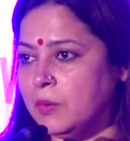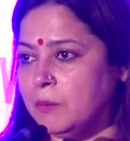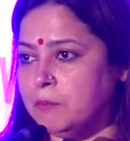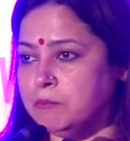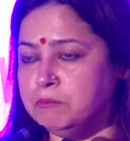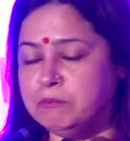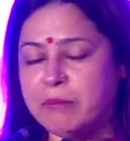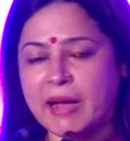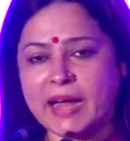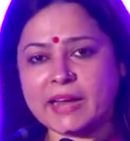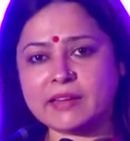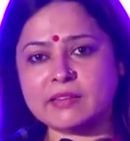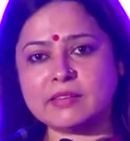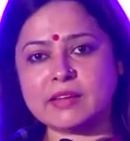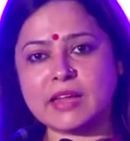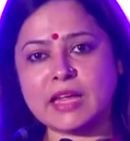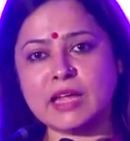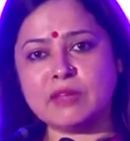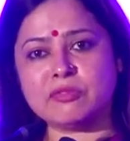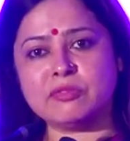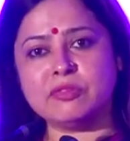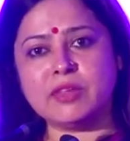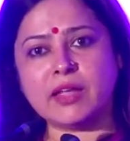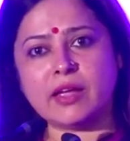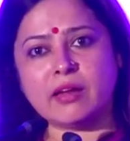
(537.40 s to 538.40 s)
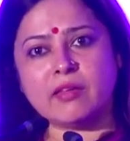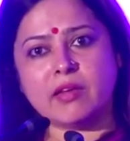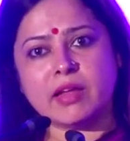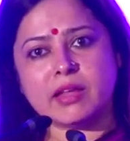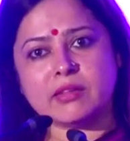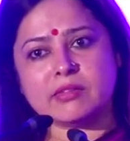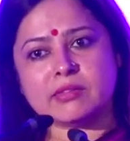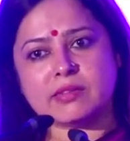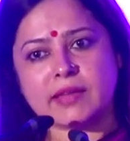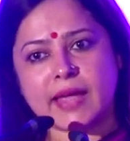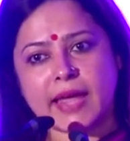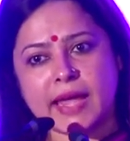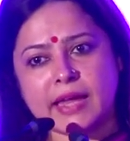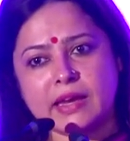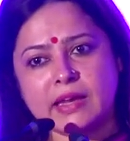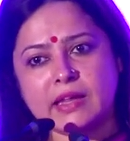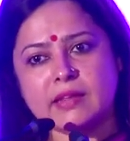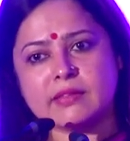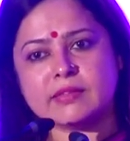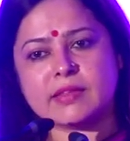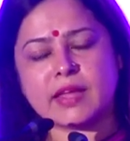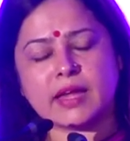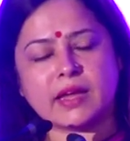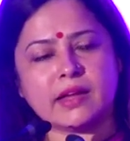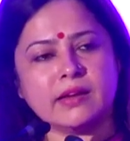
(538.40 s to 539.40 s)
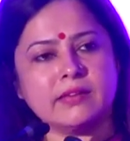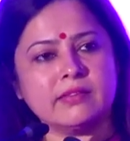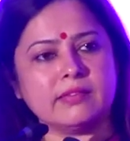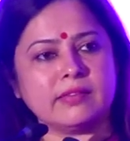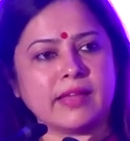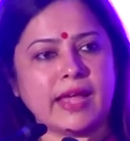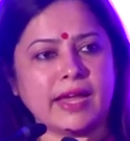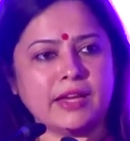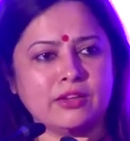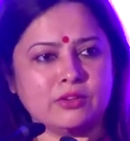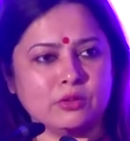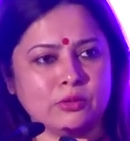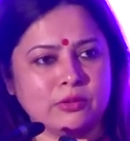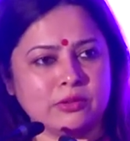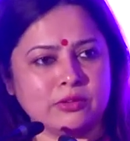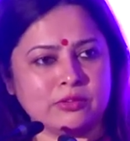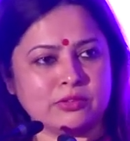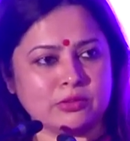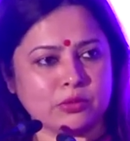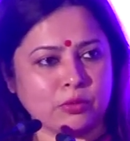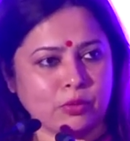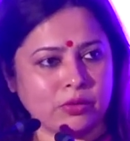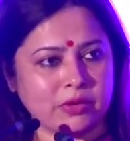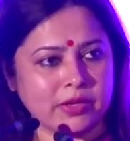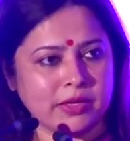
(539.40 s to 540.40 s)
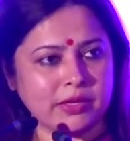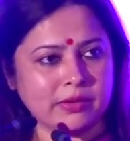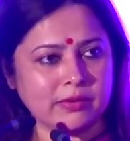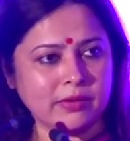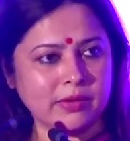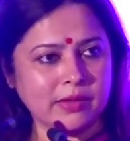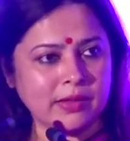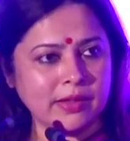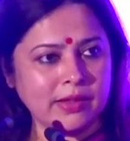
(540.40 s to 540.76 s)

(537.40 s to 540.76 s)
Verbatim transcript: But if there is any second side to the story,